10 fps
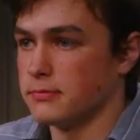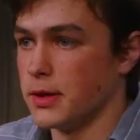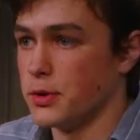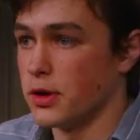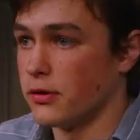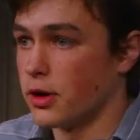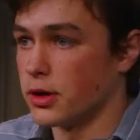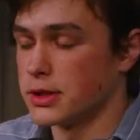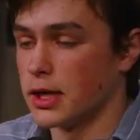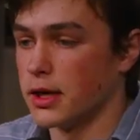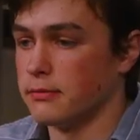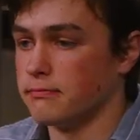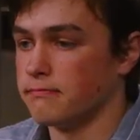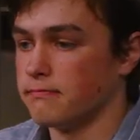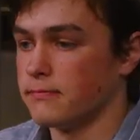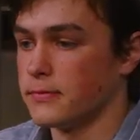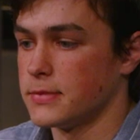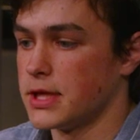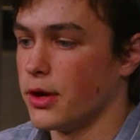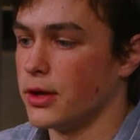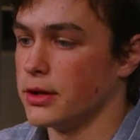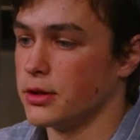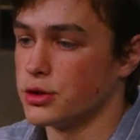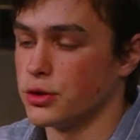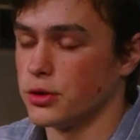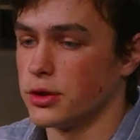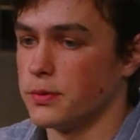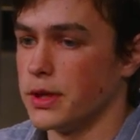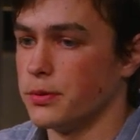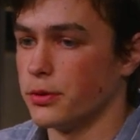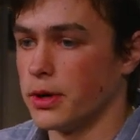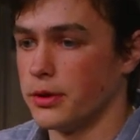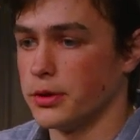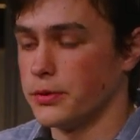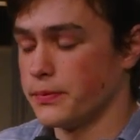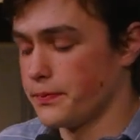Maybe you have a hard time telling the truth to the people around you.